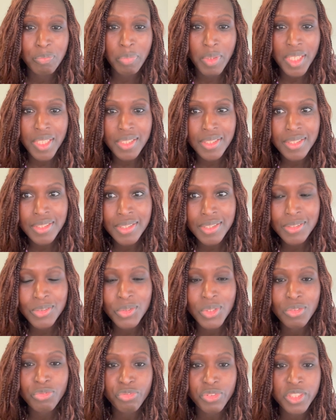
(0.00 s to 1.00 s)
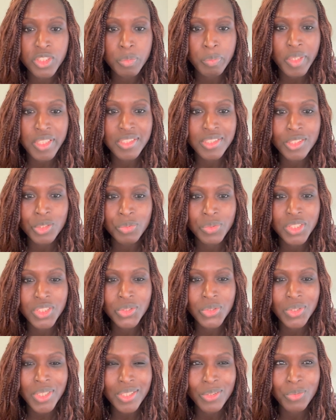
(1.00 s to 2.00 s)
baking, doing French patisserie.
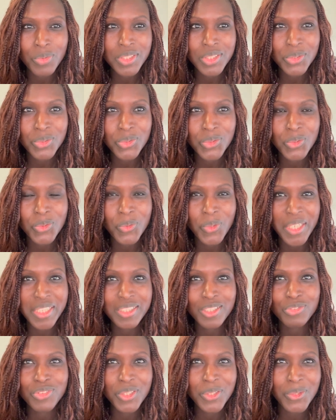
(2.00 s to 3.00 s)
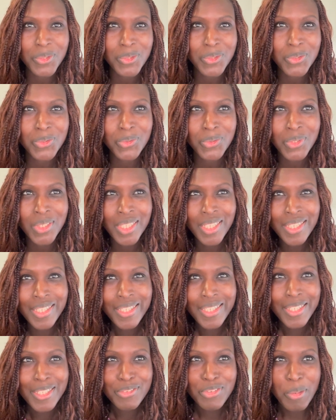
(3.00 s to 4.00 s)
So that was also quite difficult
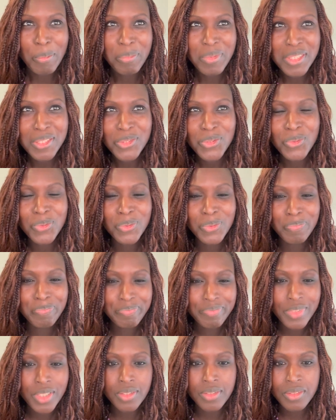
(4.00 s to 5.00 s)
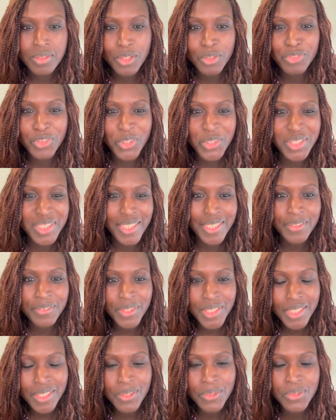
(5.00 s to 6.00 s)
for me to, avoid
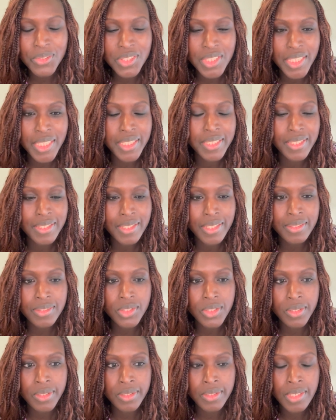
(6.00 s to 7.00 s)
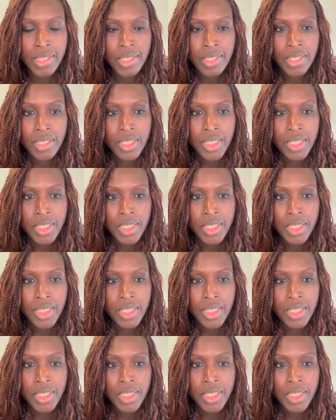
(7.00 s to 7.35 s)
dairy, gluten, and so on.